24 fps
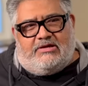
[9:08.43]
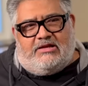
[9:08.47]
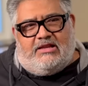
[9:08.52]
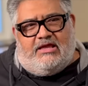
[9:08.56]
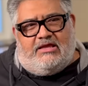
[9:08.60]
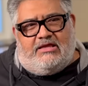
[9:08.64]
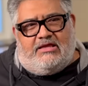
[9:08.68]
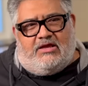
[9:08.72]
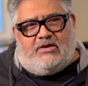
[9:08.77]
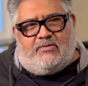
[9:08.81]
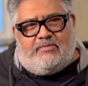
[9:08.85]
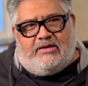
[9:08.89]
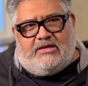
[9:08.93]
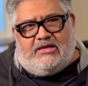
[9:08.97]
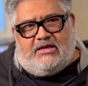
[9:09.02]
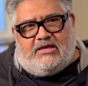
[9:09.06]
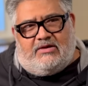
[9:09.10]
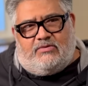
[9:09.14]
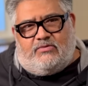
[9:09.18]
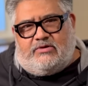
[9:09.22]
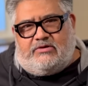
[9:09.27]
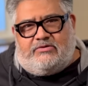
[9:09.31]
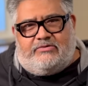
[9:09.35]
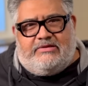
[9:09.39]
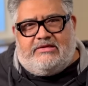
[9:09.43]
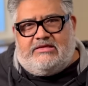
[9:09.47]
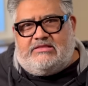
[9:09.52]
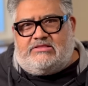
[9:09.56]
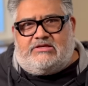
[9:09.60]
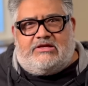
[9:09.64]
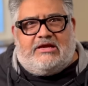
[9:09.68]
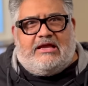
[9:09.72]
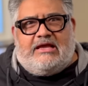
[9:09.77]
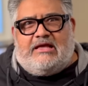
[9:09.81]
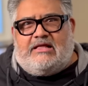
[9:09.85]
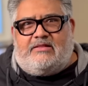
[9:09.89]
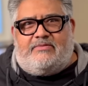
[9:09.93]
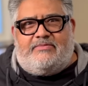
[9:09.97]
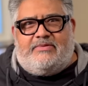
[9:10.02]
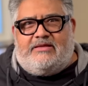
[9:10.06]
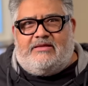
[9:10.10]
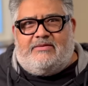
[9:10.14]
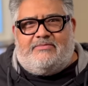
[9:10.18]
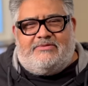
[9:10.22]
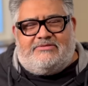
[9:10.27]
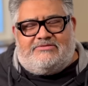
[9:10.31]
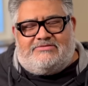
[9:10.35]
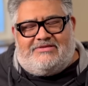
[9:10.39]
like, oh my God, where do we get their
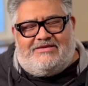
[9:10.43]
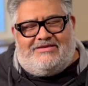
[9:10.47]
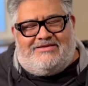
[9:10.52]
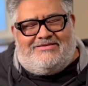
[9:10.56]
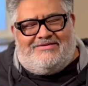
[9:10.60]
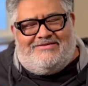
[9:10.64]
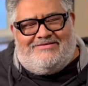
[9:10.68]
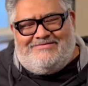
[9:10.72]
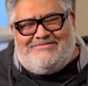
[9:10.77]
album? It's like,